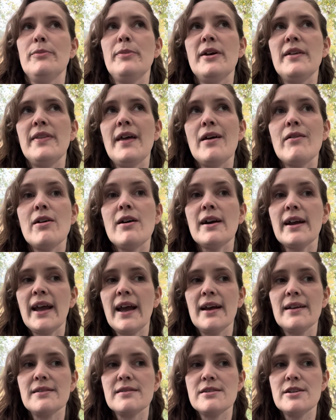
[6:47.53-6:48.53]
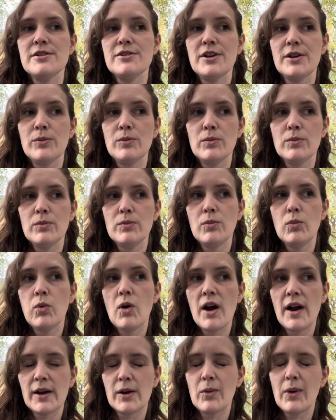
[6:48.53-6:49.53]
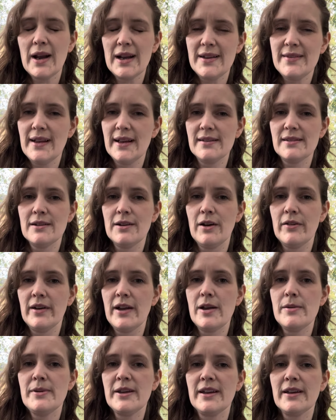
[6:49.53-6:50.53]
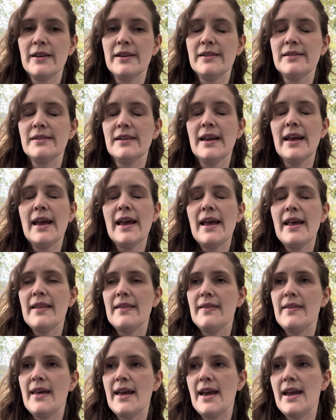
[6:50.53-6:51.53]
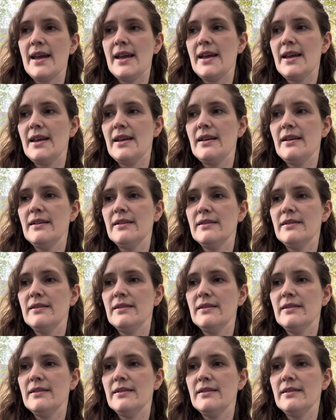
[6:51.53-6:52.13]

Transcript: But there are cats that don't work well in that scenario, because there's